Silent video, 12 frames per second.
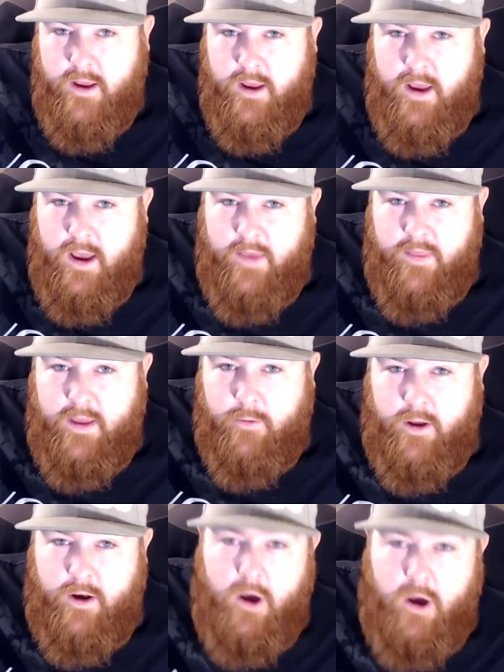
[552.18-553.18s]
and they
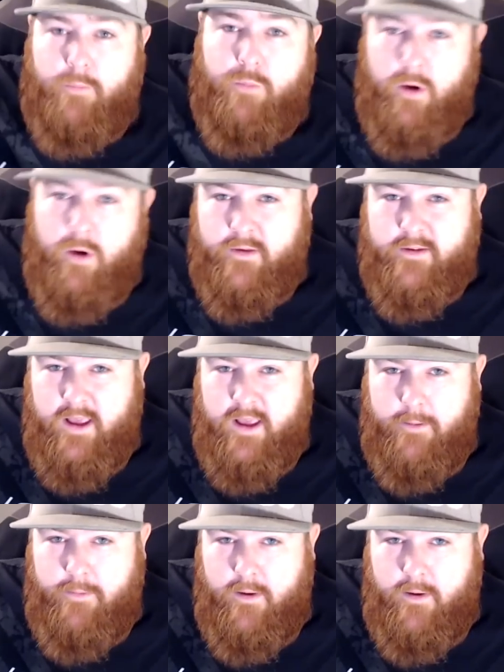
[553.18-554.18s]
went up one
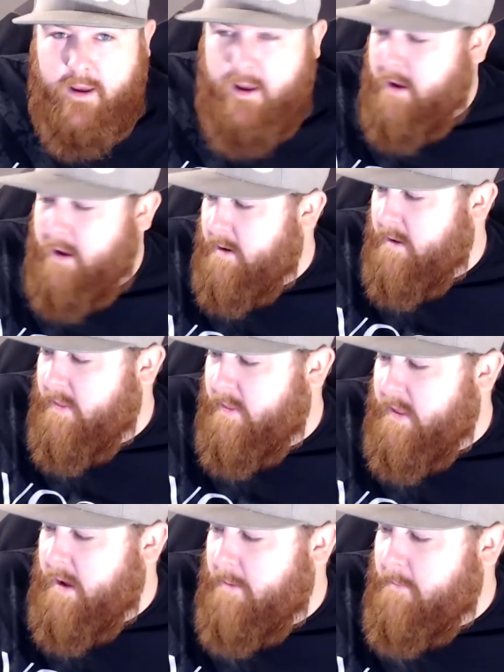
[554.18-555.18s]
step, and
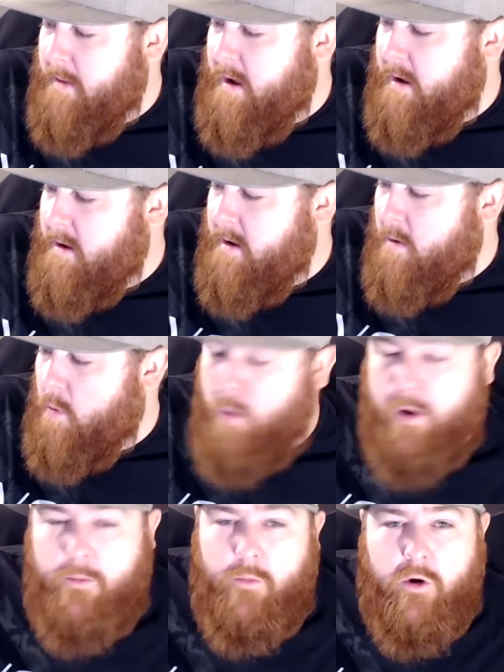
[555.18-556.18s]
they made
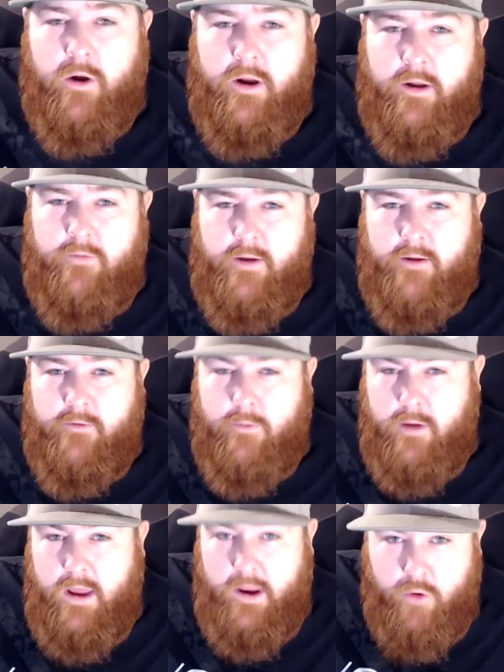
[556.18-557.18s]
one more
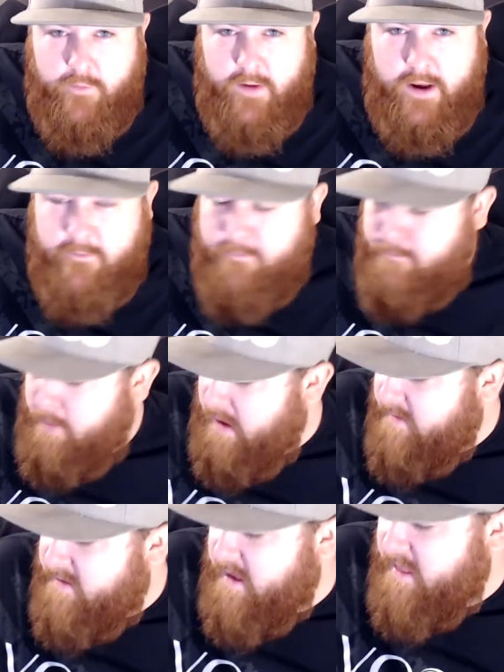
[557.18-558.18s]
innovative piece that they